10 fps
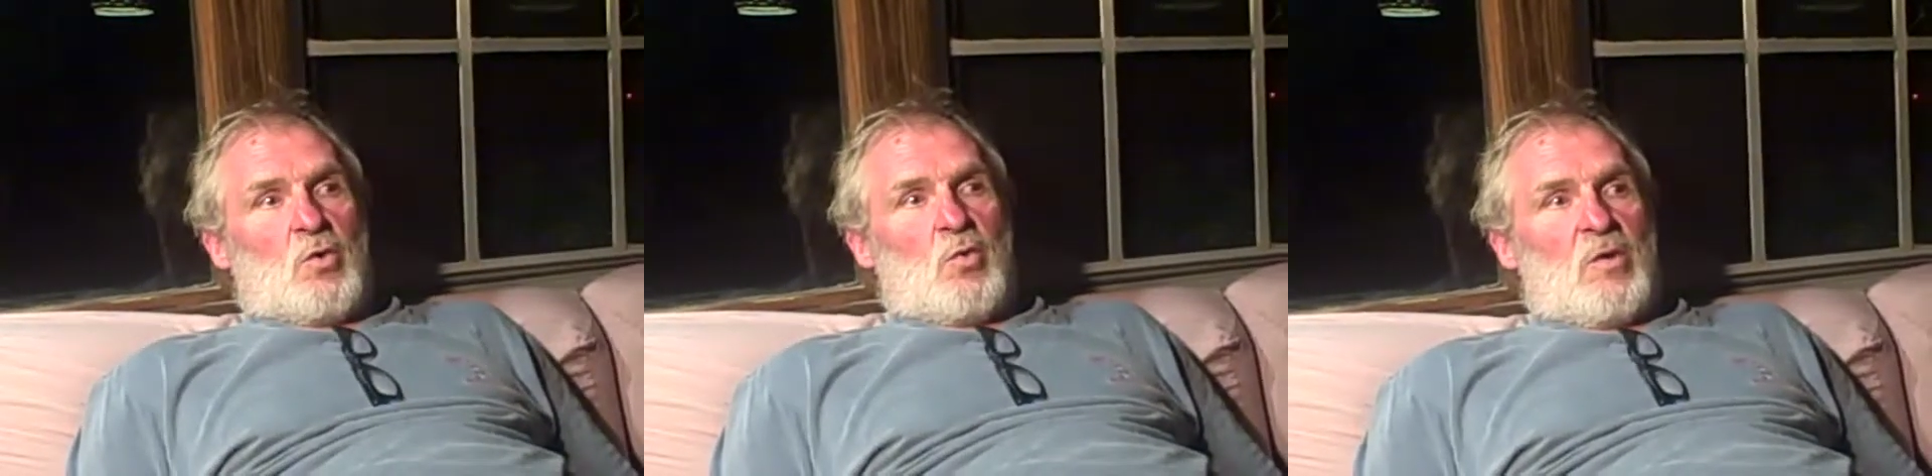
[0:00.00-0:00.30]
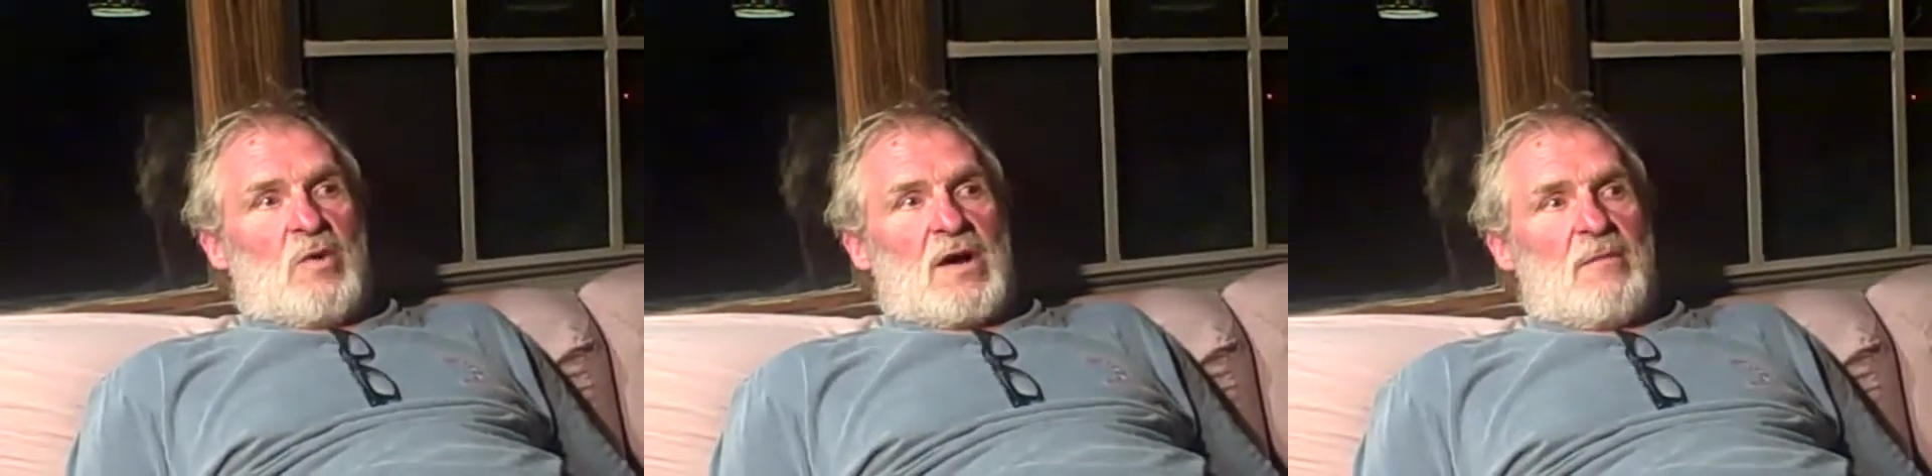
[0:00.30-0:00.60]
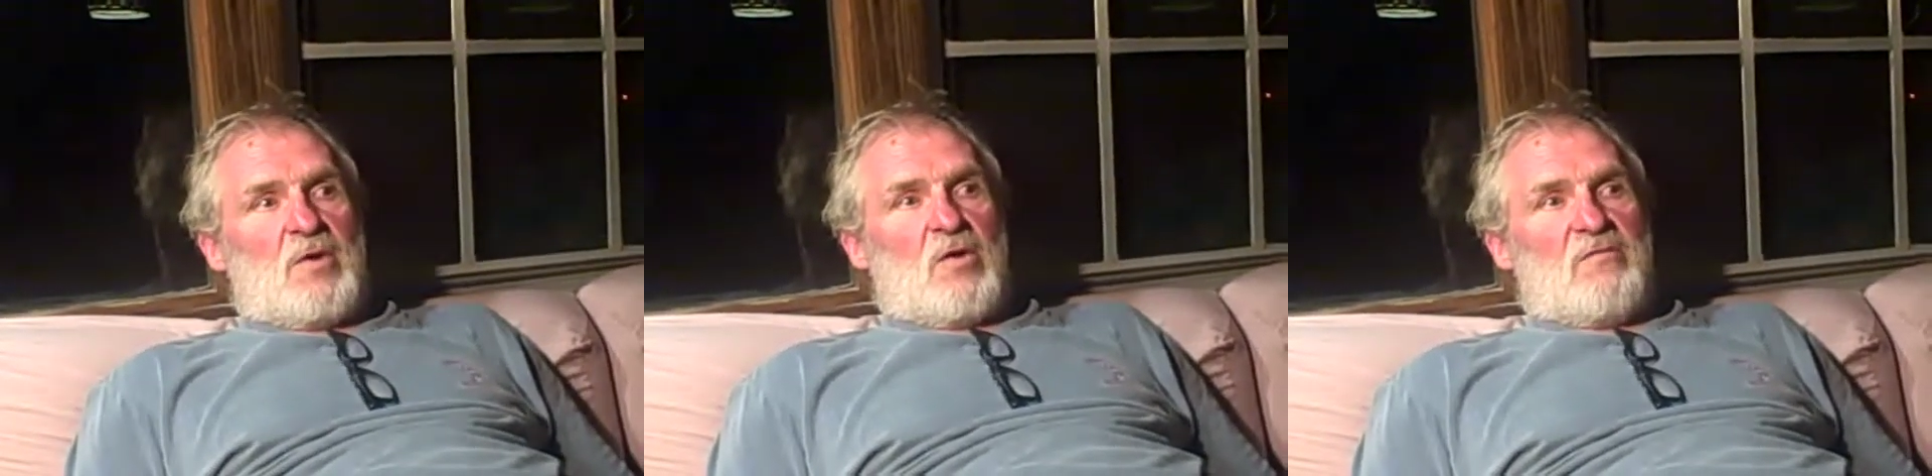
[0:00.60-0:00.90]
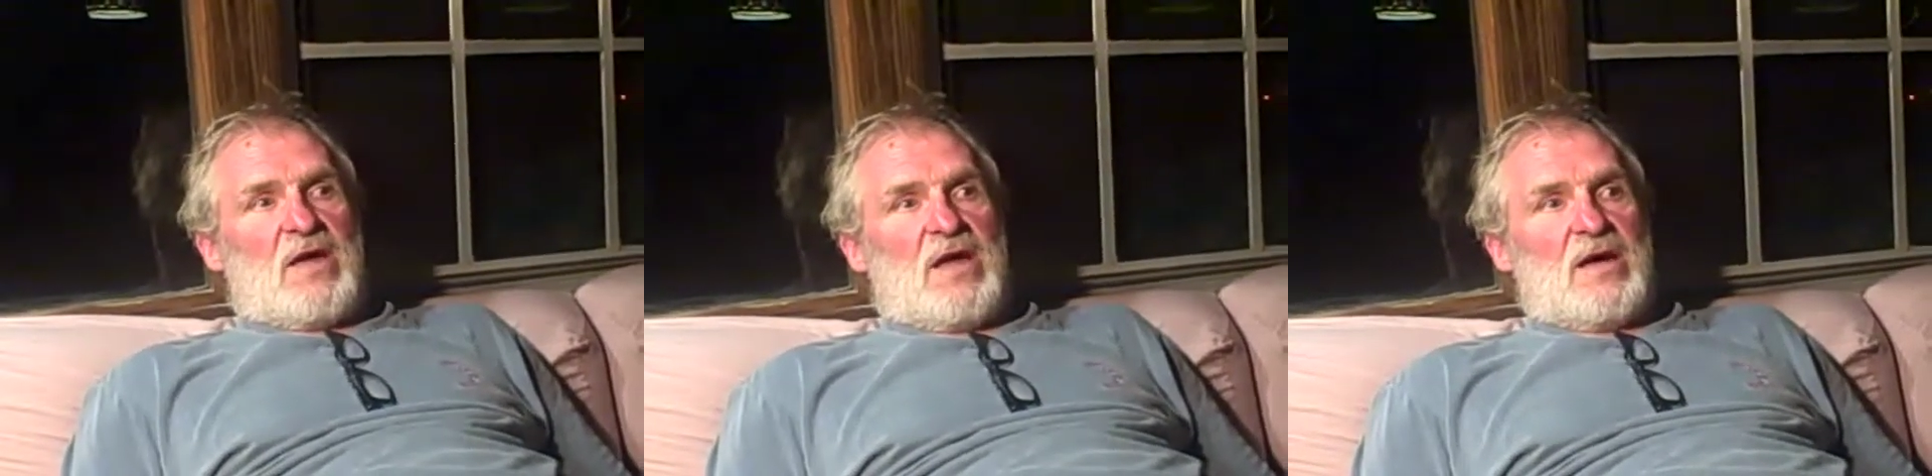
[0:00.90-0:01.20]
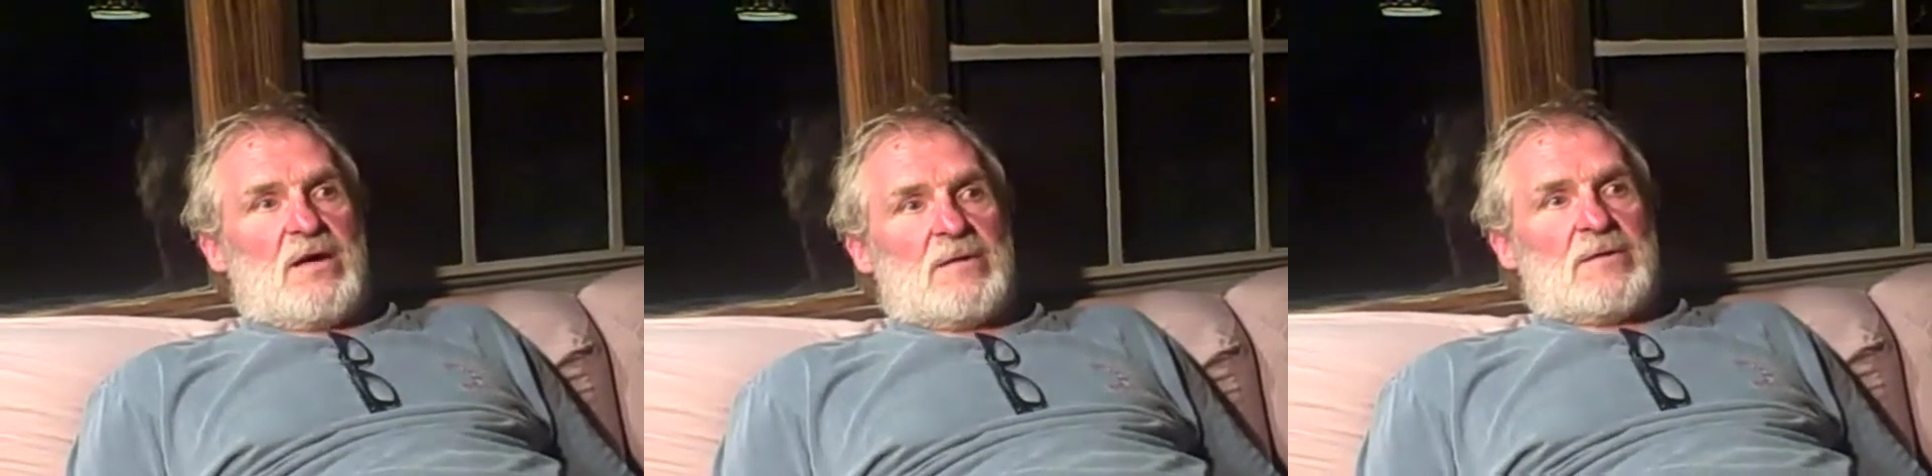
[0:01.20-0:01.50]
We were coming over
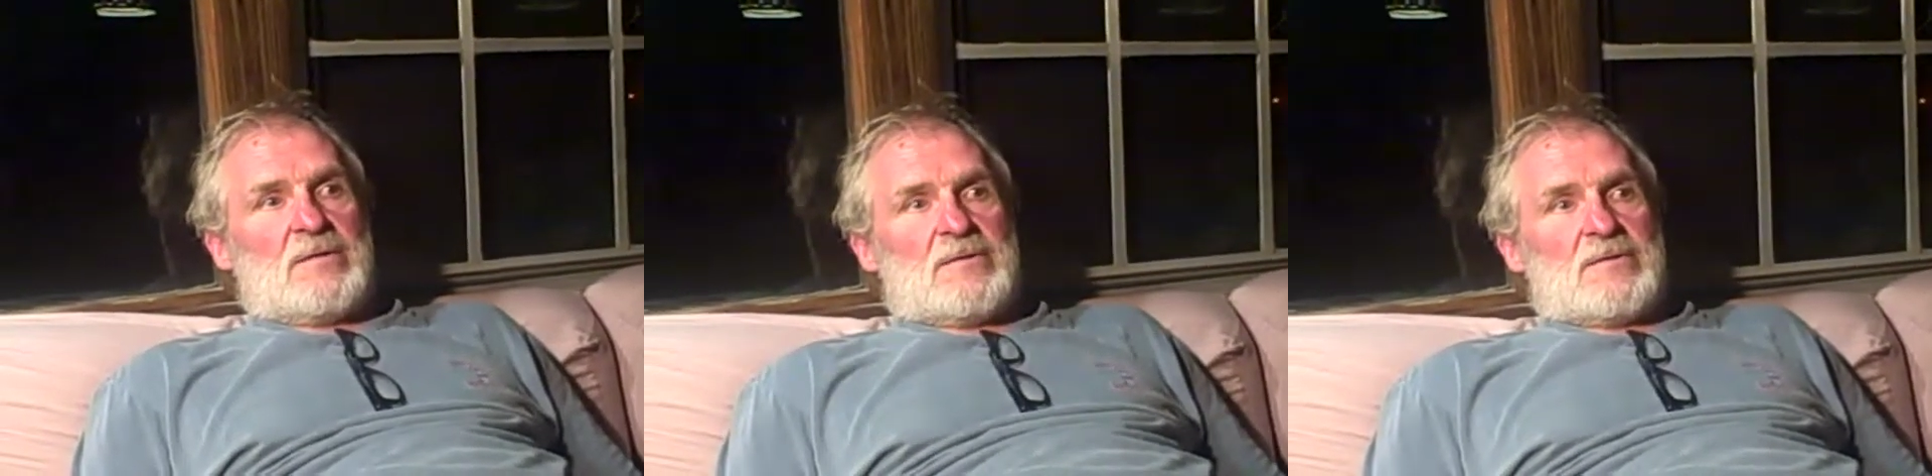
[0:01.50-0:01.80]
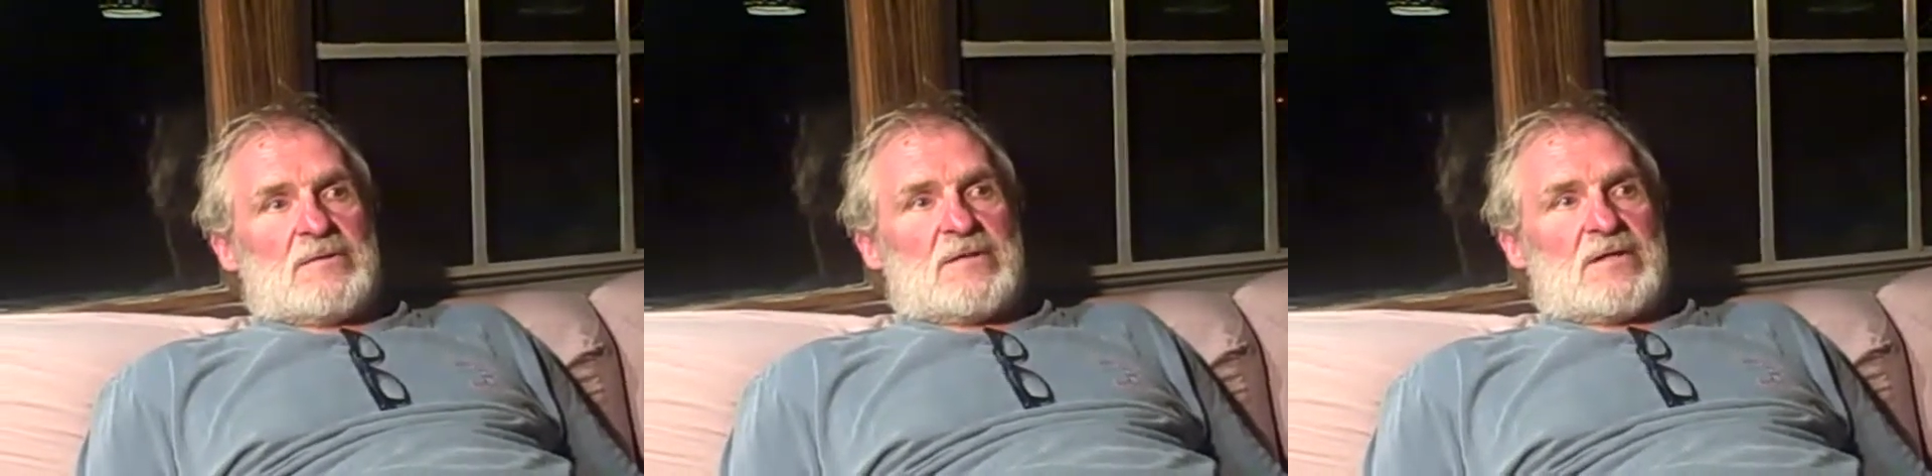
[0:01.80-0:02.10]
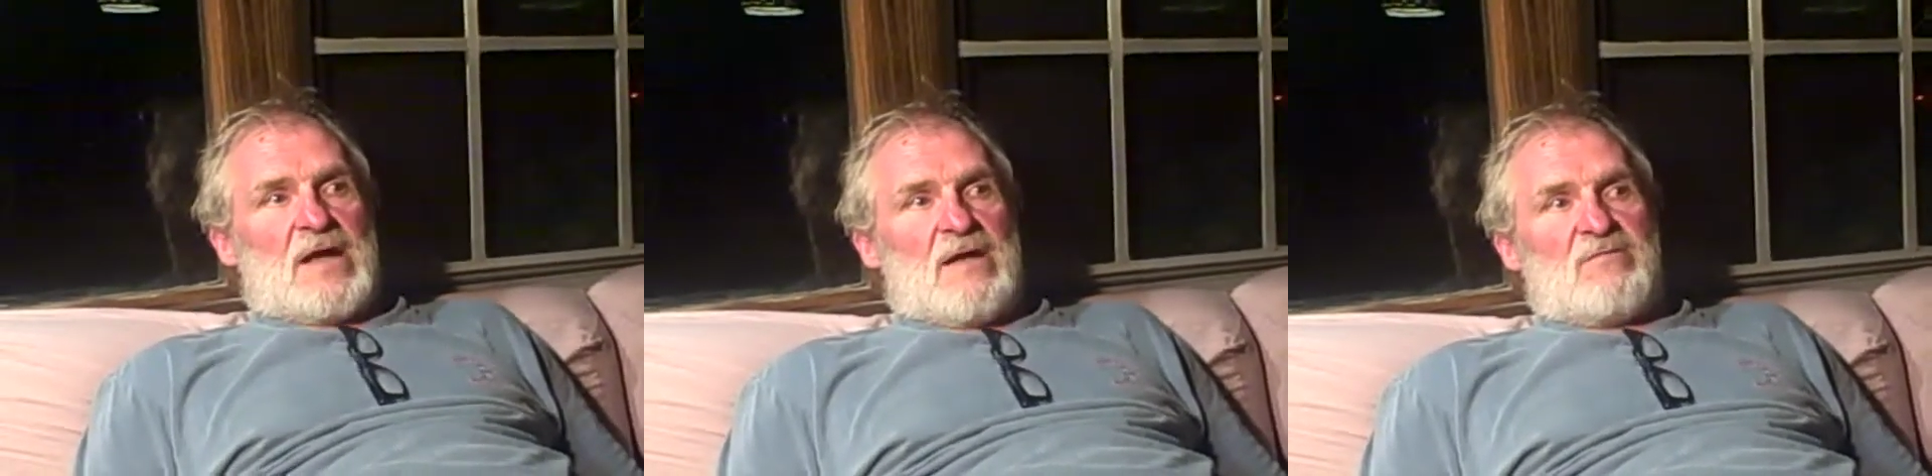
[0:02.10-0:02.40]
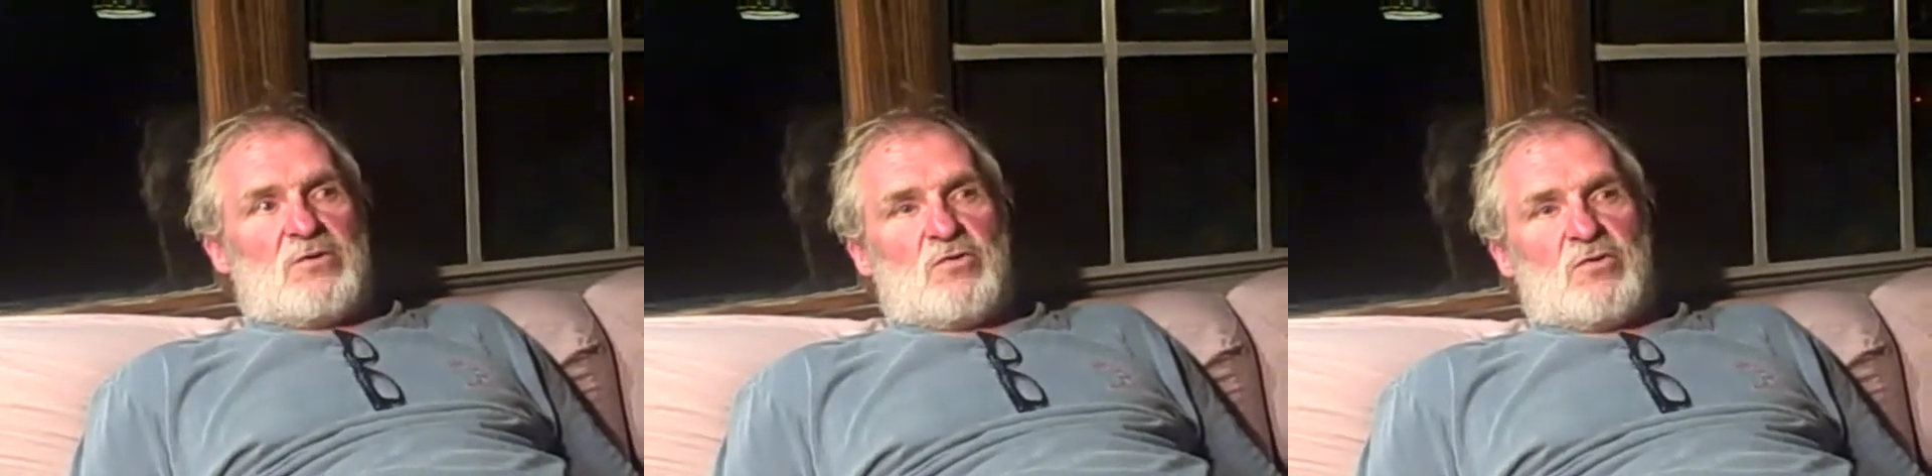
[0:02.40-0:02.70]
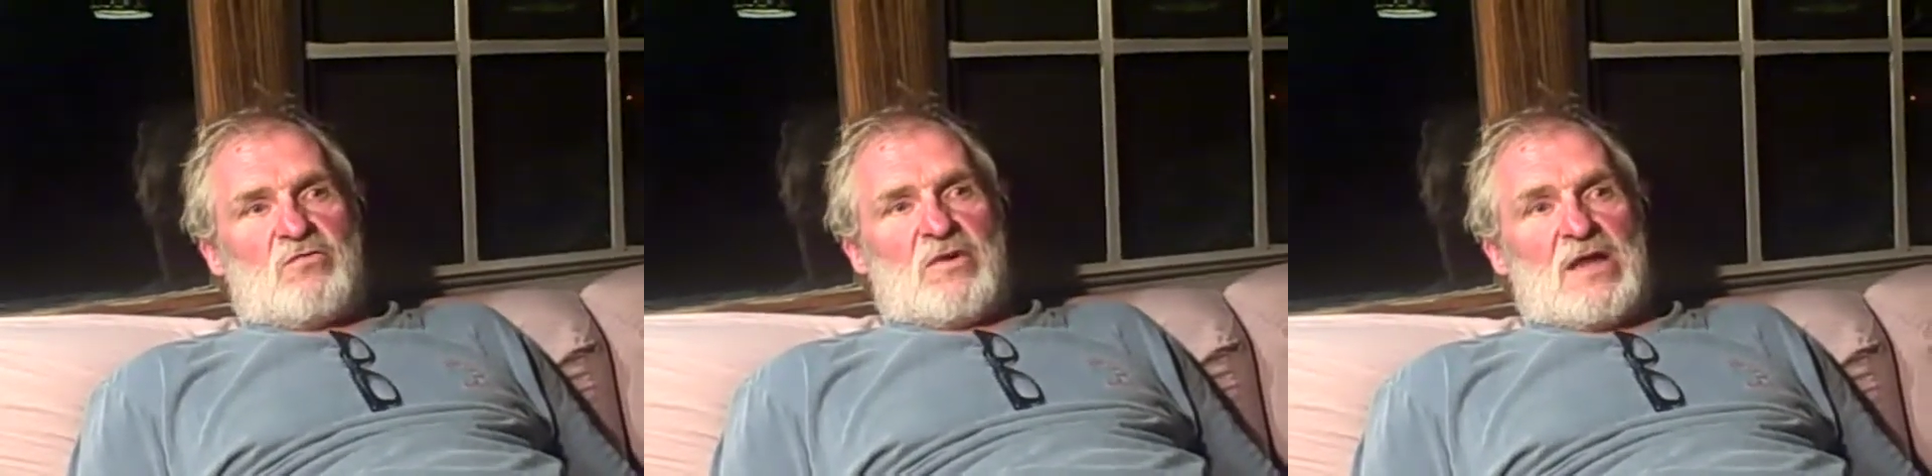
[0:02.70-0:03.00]
here to dive for two
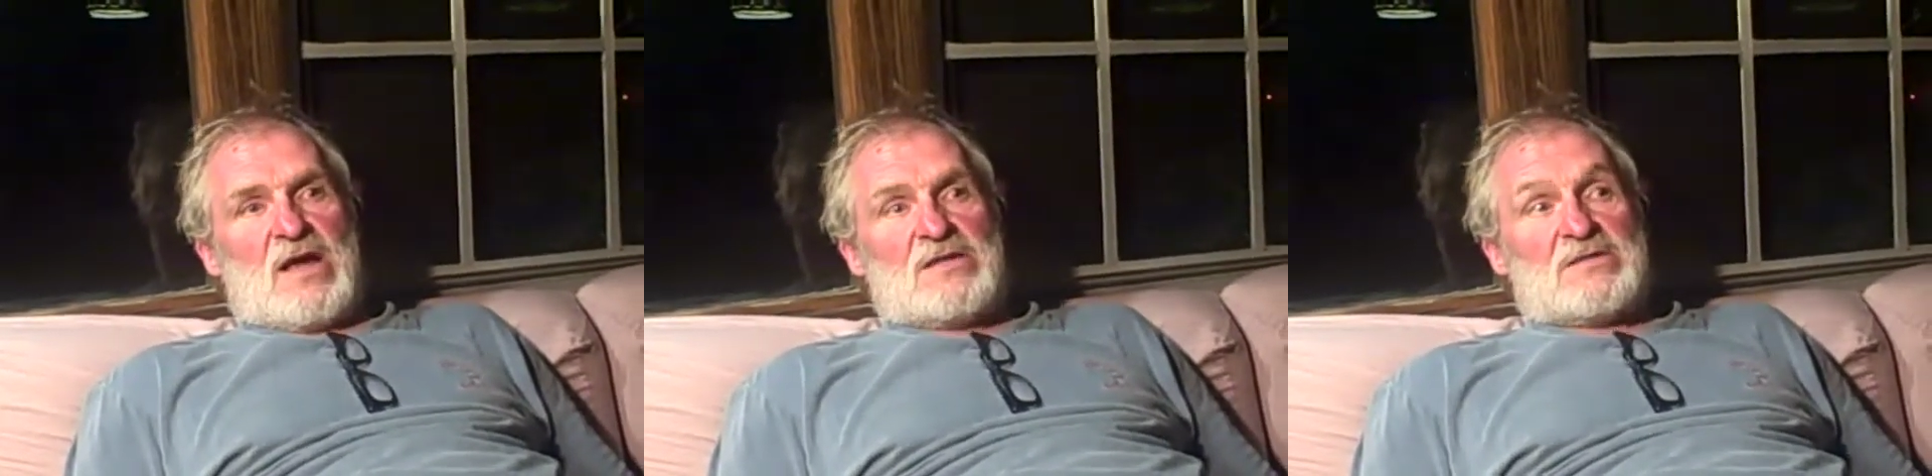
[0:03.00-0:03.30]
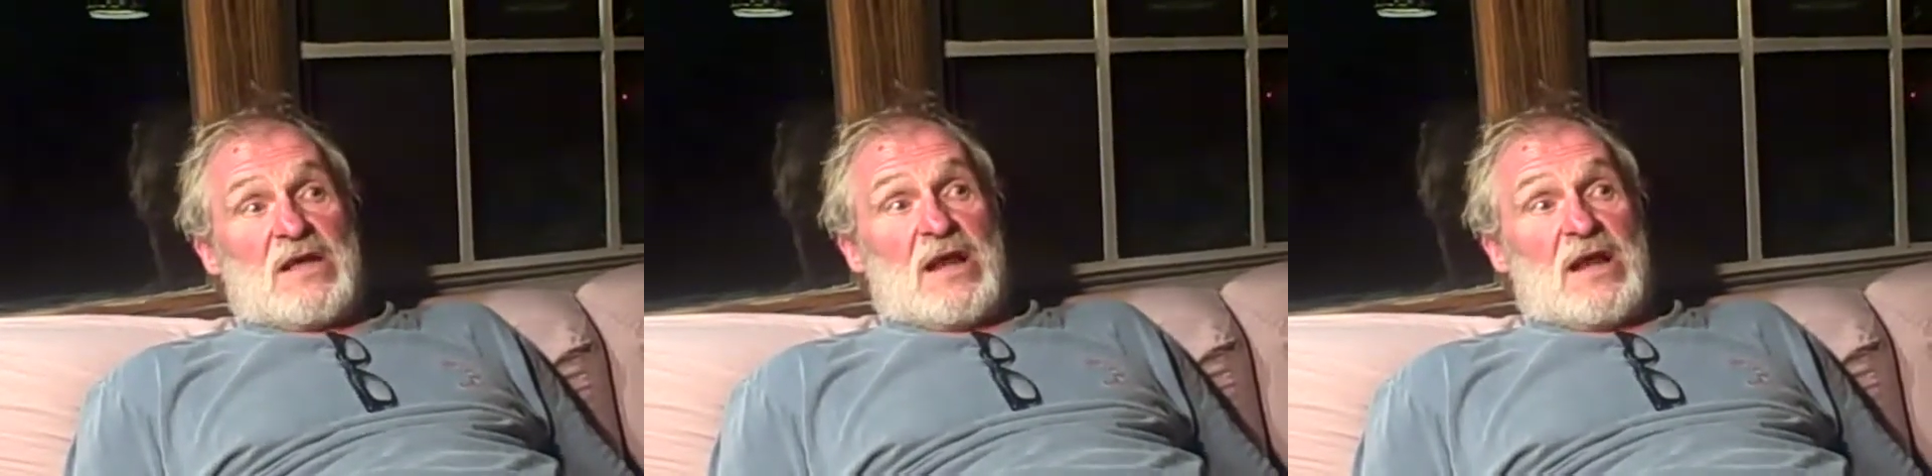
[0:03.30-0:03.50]
or three days,